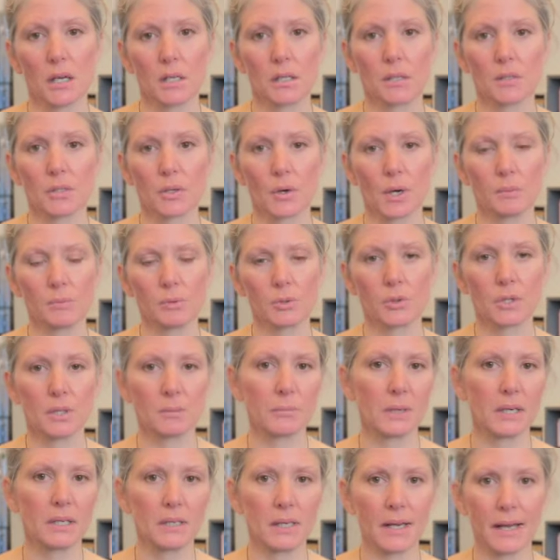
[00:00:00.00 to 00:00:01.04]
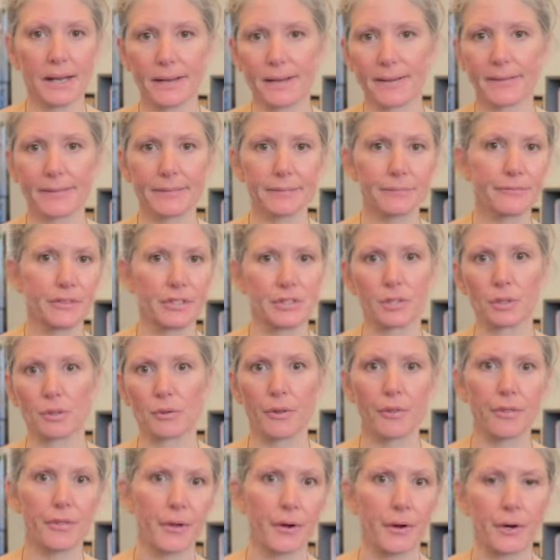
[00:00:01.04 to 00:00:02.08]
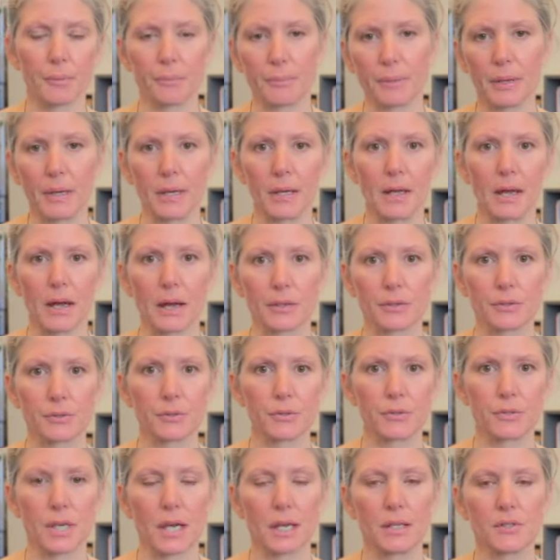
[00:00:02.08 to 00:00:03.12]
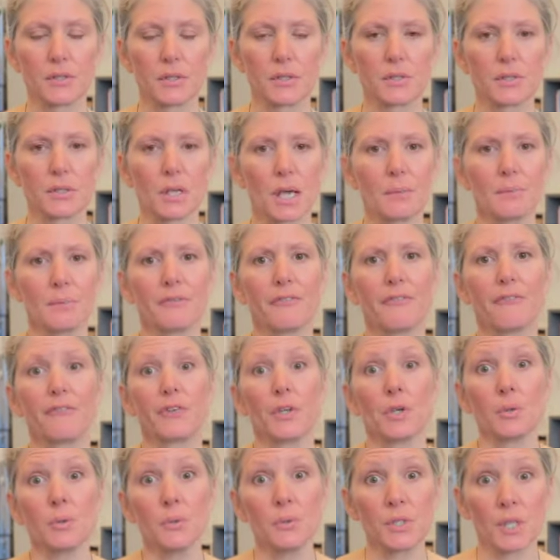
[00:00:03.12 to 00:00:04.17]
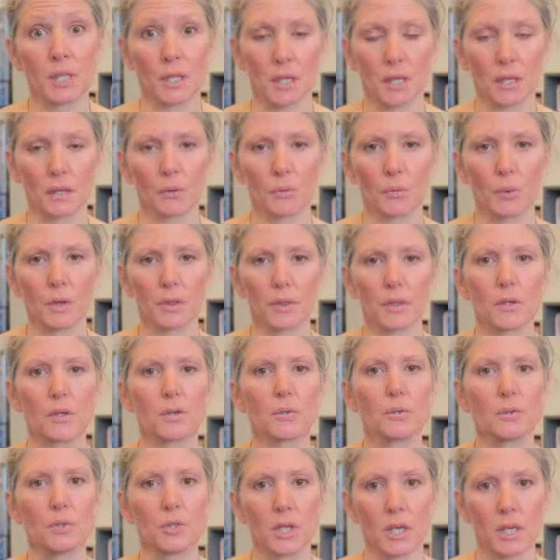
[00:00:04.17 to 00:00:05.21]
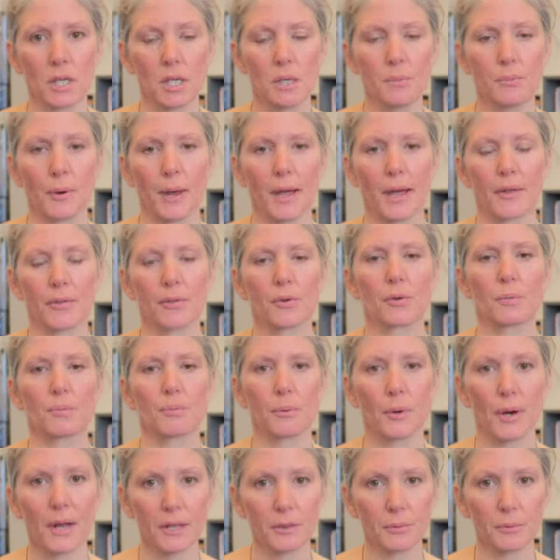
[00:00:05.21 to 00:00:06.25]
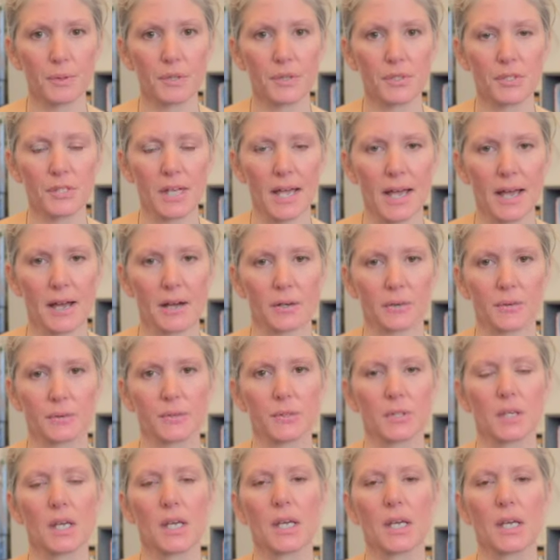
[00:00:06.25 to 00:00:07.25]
So I'm doing my neck physical therapy exercises. I'm infusing it with Ujjayi breath or breath with sound.